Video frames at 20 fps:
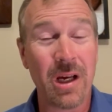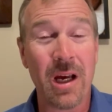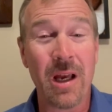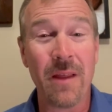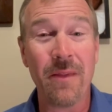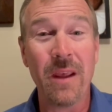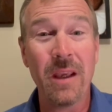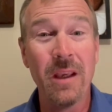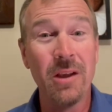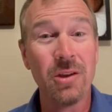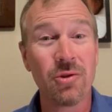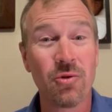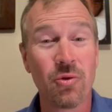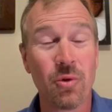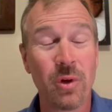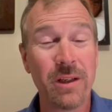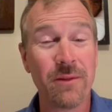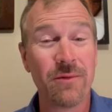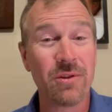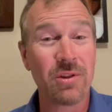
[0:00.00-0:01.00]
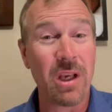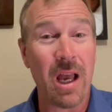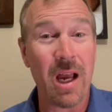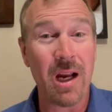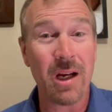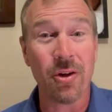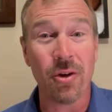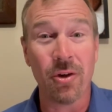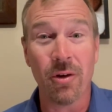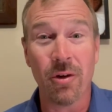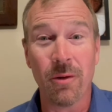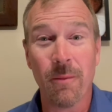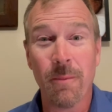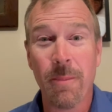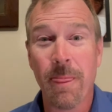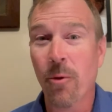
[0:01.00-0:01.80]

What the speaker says: on the history of soccer